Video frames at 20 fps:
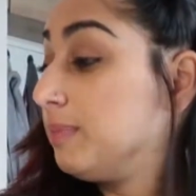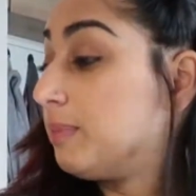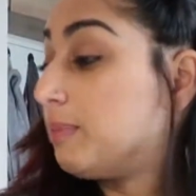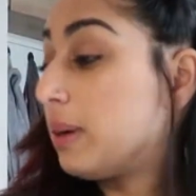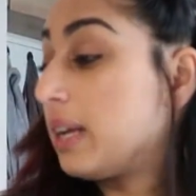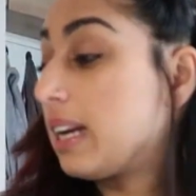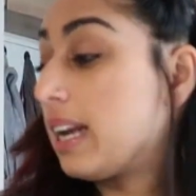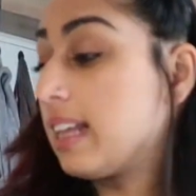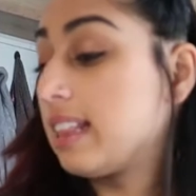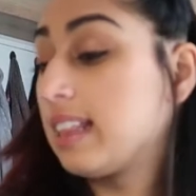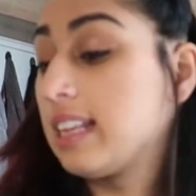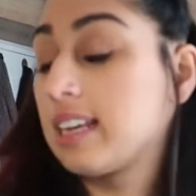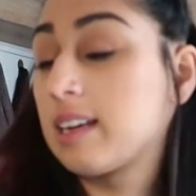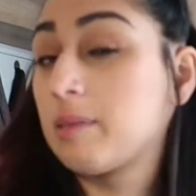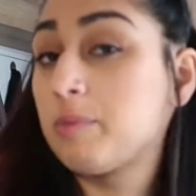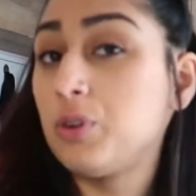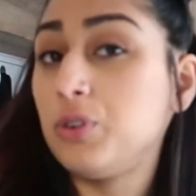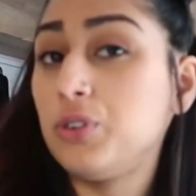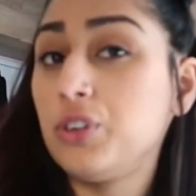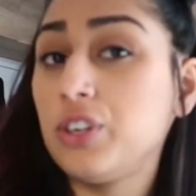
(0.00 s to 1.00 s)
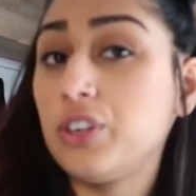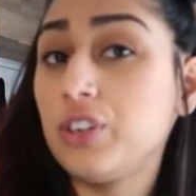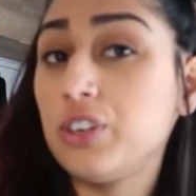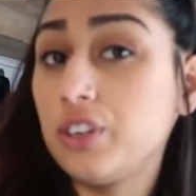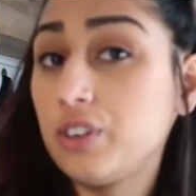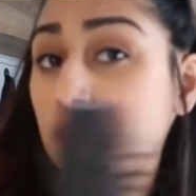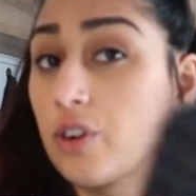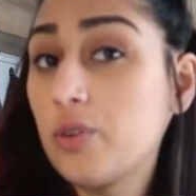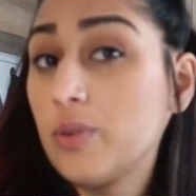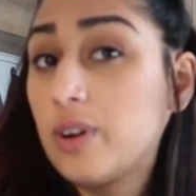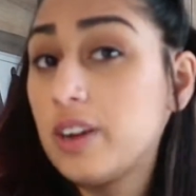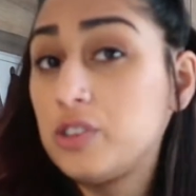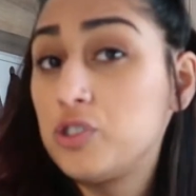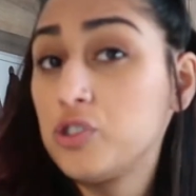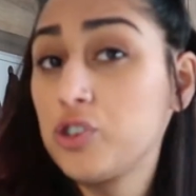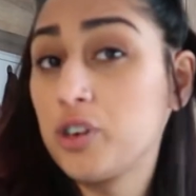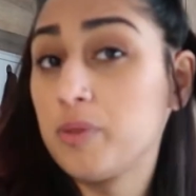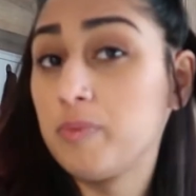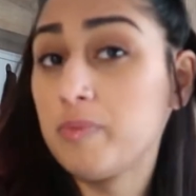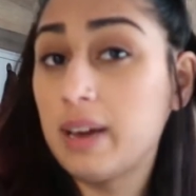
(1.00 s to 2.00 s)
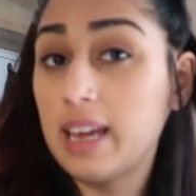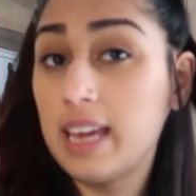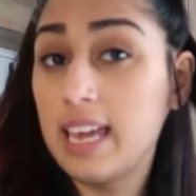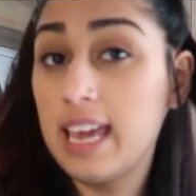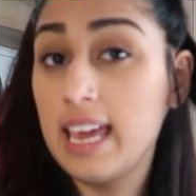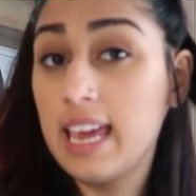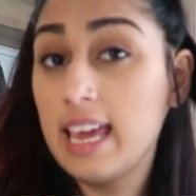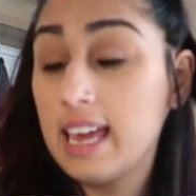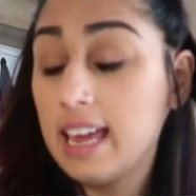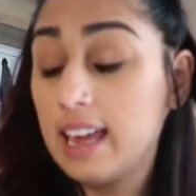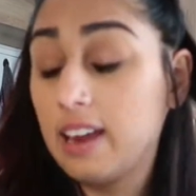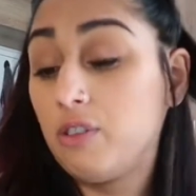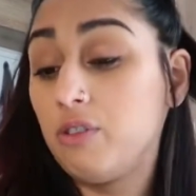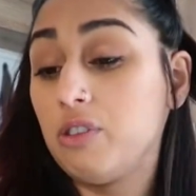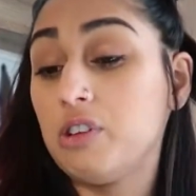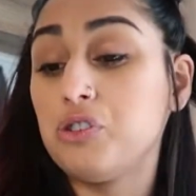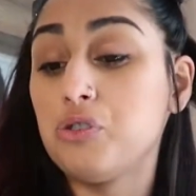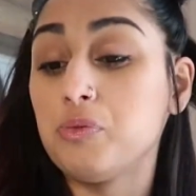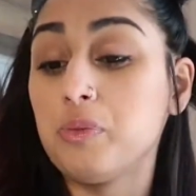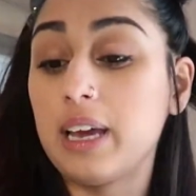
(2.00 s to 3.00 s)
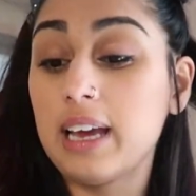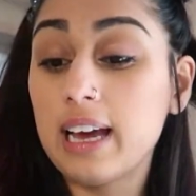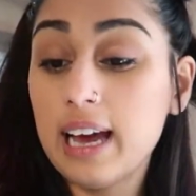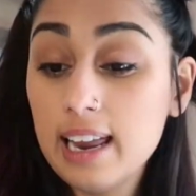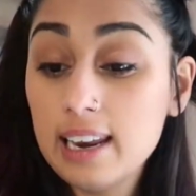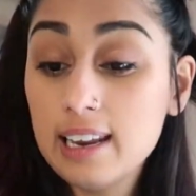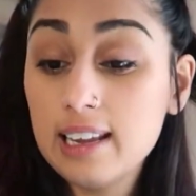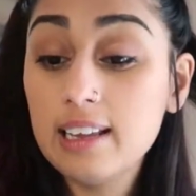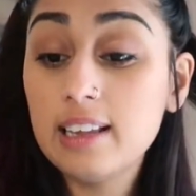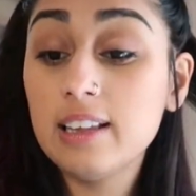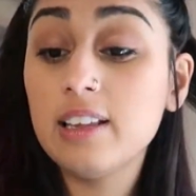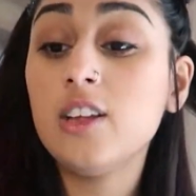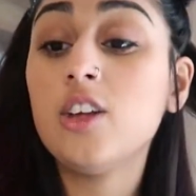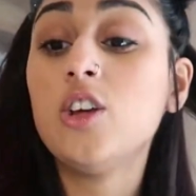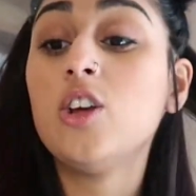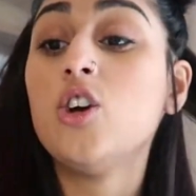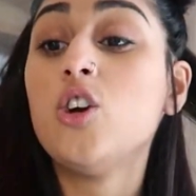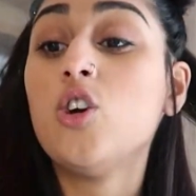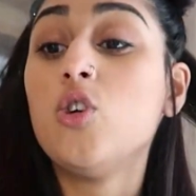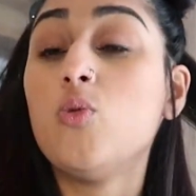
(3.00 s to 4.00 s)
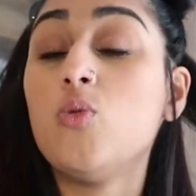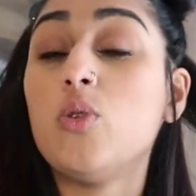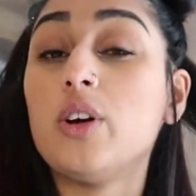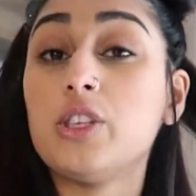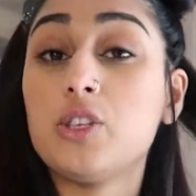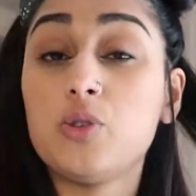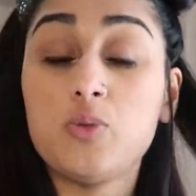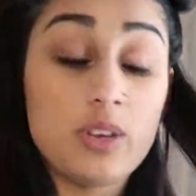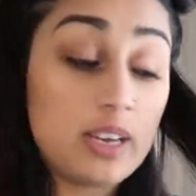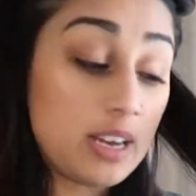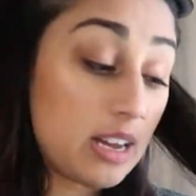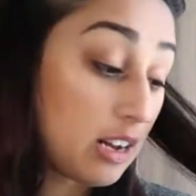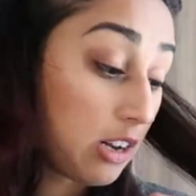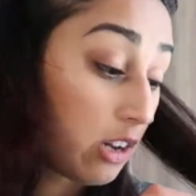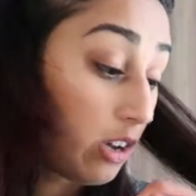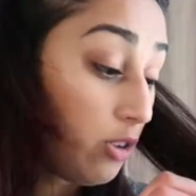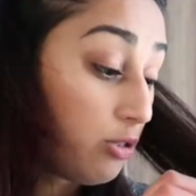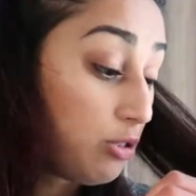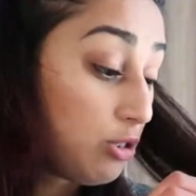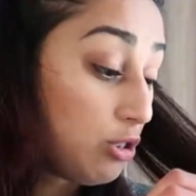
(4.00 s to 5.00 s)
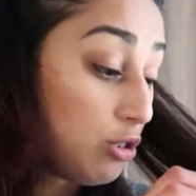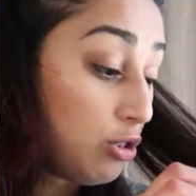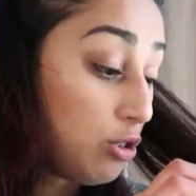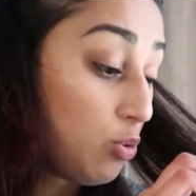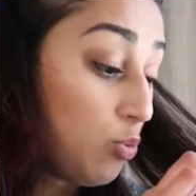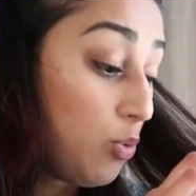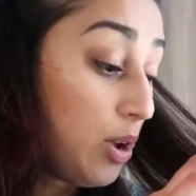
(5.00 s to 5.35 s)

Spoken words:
But I think I'm only gonna go and trim my hair and redo my color once we are closer to the